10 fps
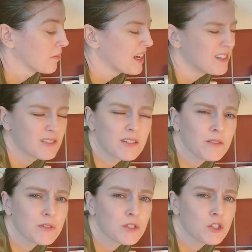I don't know
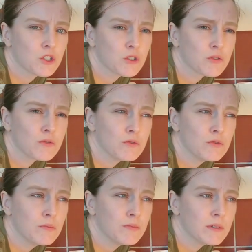if it's true,
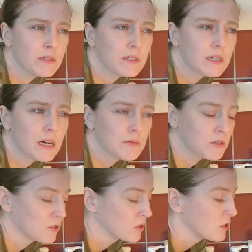but I'm
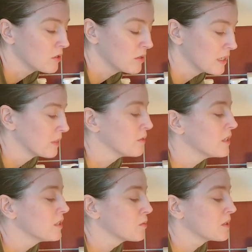going to do it
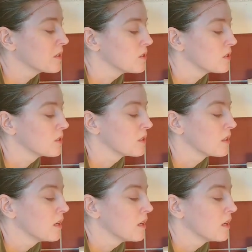anyways, because